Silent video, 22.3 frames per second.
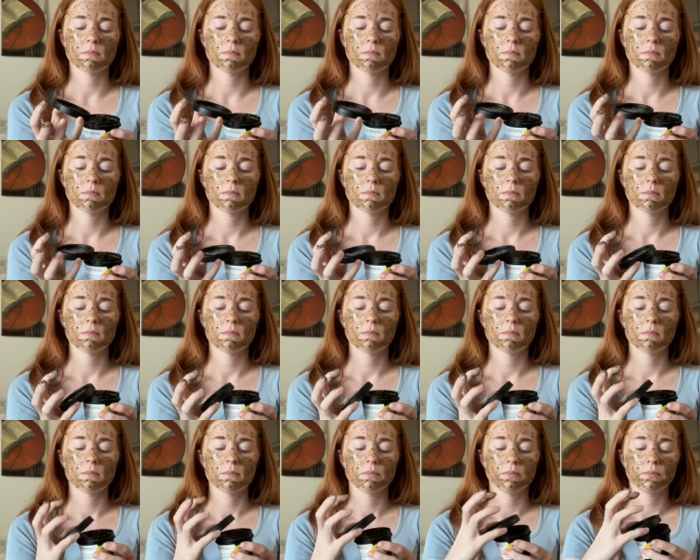20
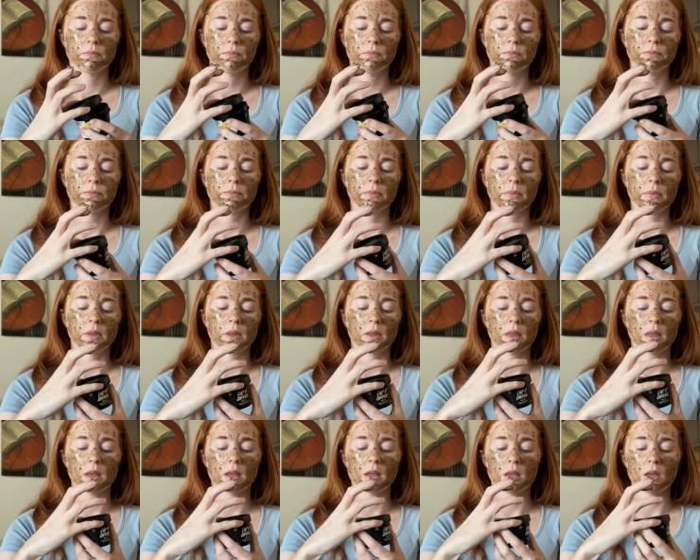minutes starting now.
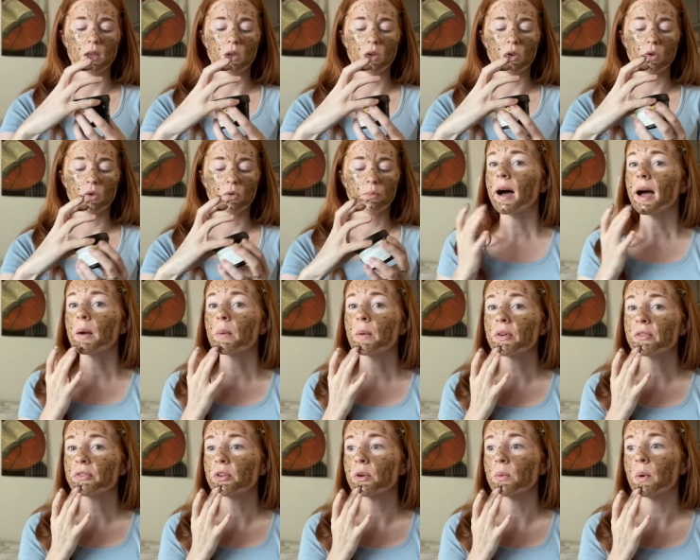Thank you. I
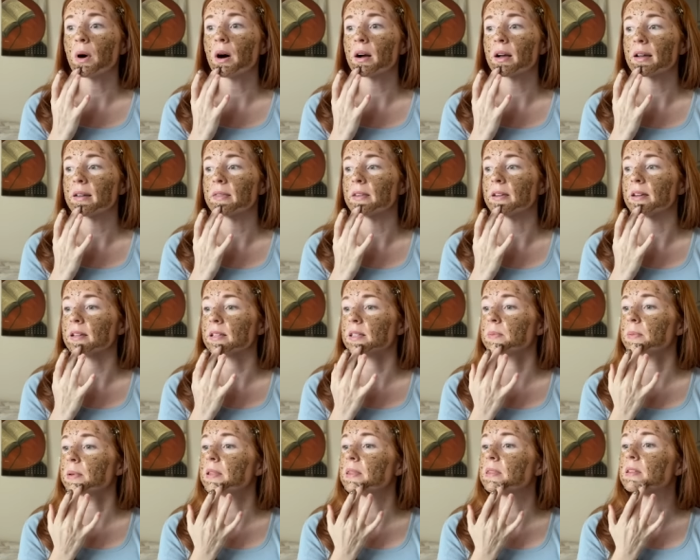went for a walk, and then I
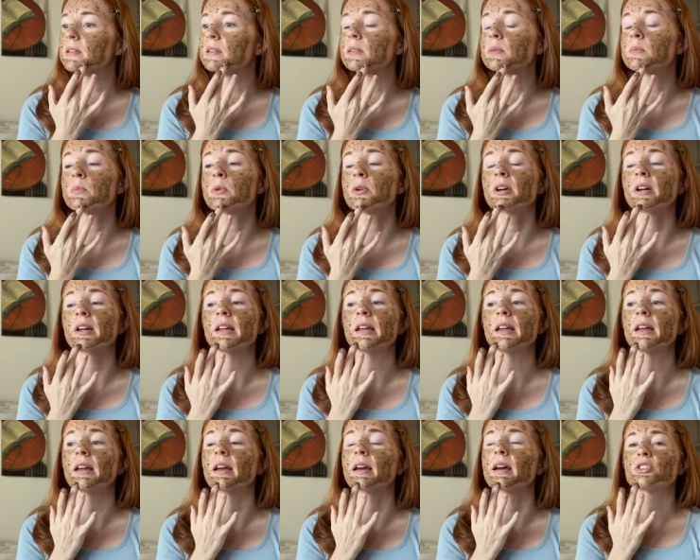spent this
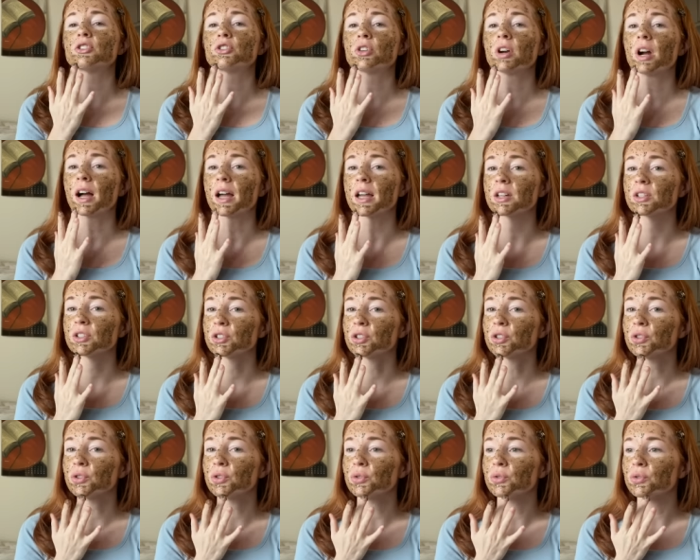morning trying
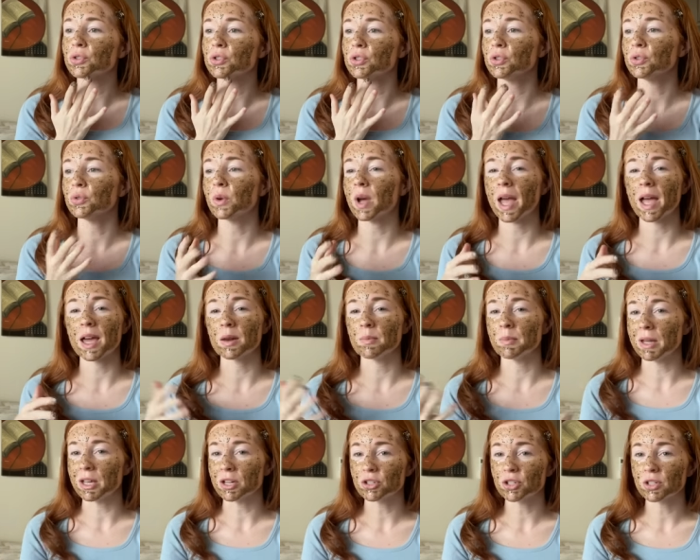to do
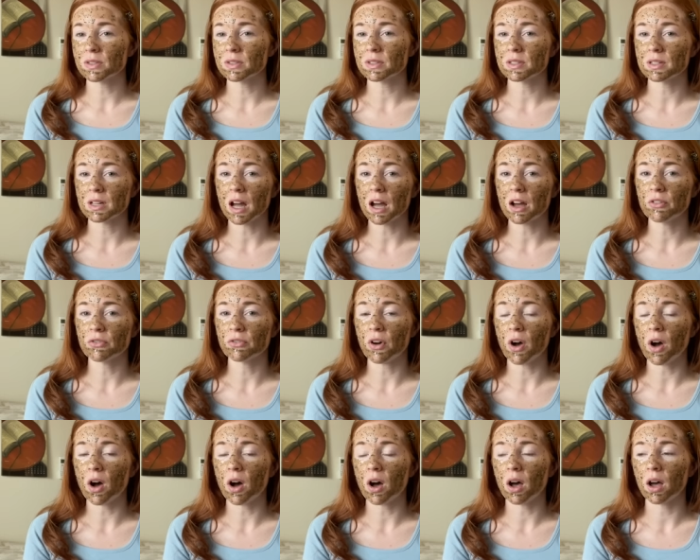animation stuff
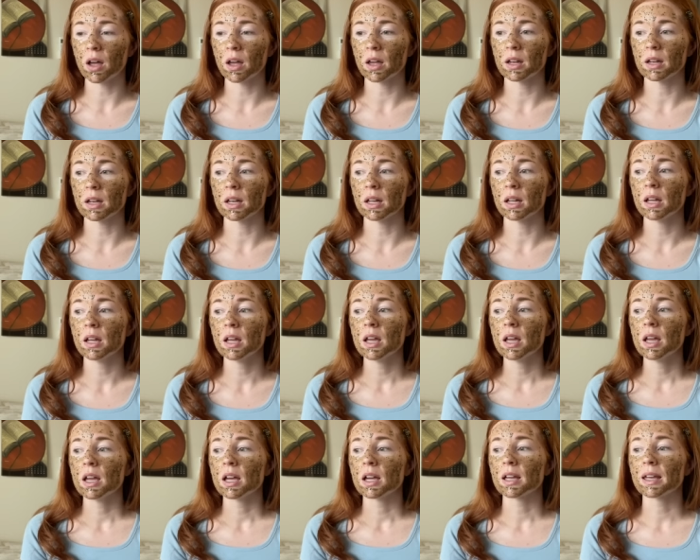on
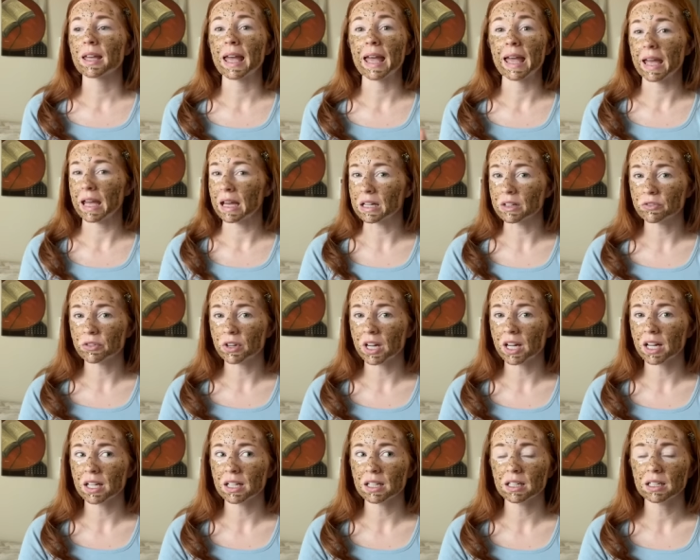
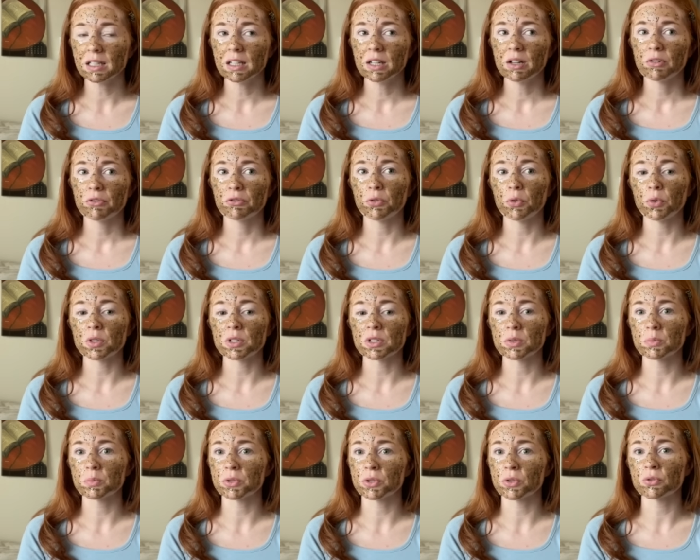Canva for
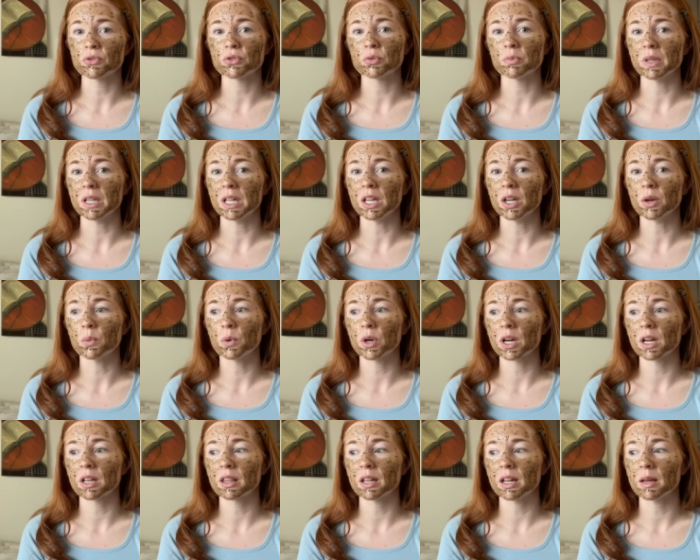some social media
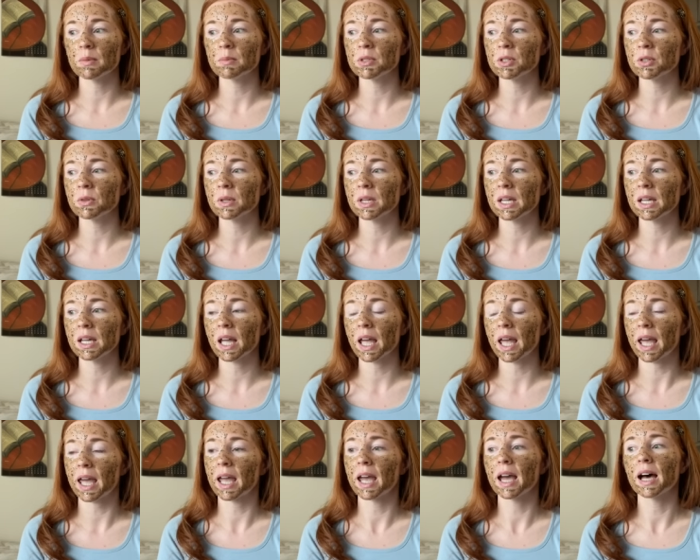work that I'm
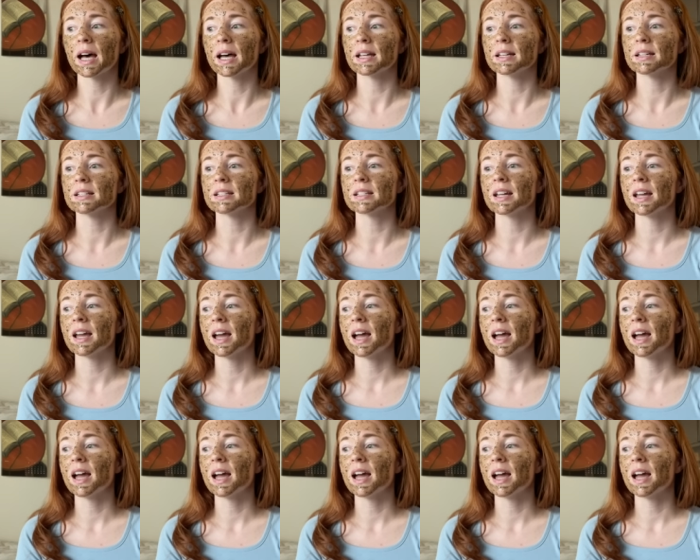doing, and